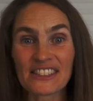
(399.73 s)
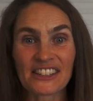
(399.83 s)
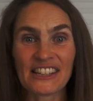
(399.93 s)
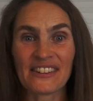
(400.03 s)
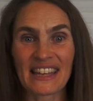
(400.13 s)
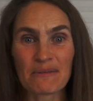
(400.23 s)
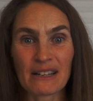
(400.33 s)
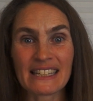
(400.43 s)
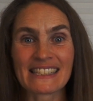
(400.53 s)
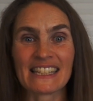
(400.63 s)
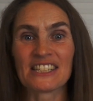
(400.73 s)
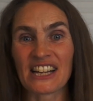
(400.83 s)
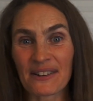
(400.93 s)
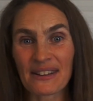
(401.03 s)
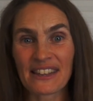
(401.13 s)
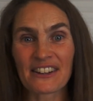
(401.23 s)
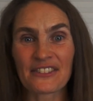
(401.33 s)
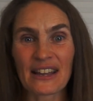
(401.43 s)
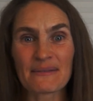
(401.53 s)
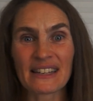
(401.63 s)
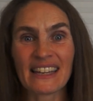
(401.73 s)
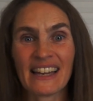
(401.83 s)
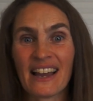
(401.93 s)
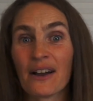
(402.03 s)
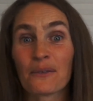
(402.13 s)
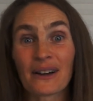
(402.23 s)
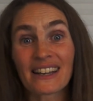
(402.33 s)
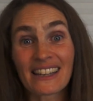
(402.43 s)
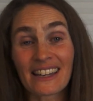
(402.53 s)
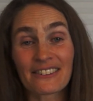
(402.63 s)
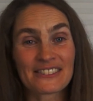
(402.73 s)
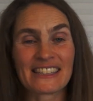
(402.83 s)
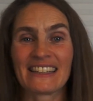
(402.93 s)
turkey with giblets to share with your family, what a gift.